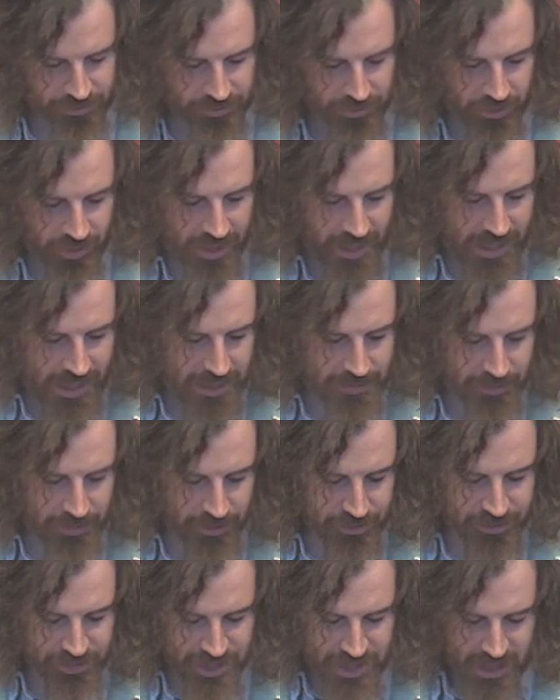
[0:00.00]
So
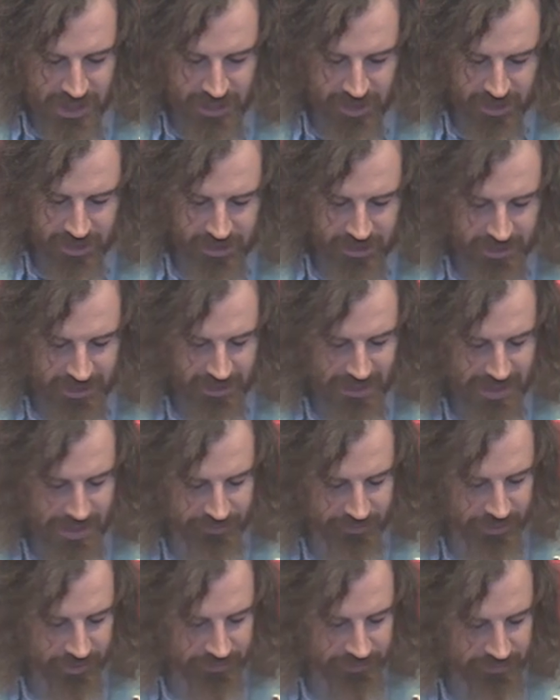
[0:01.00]
Amos 9,
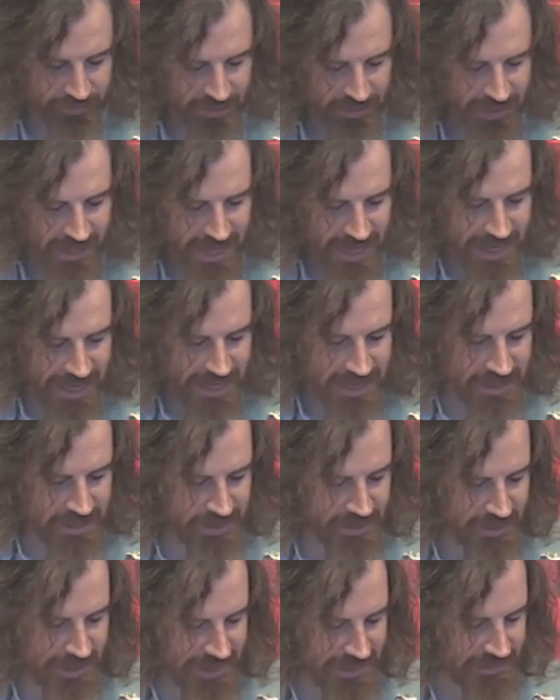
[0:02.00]
11.
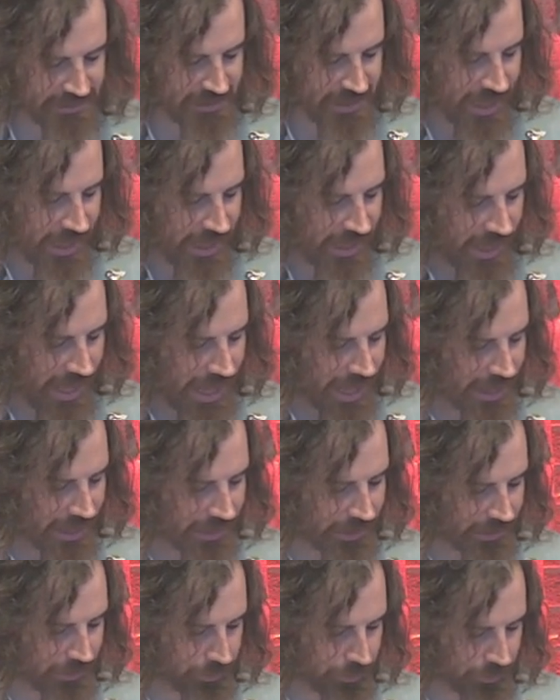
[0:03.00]
In that day,
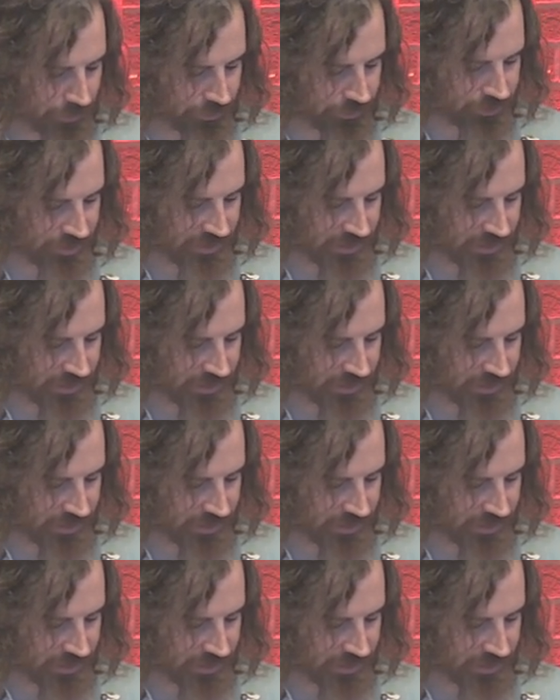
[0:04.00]
I will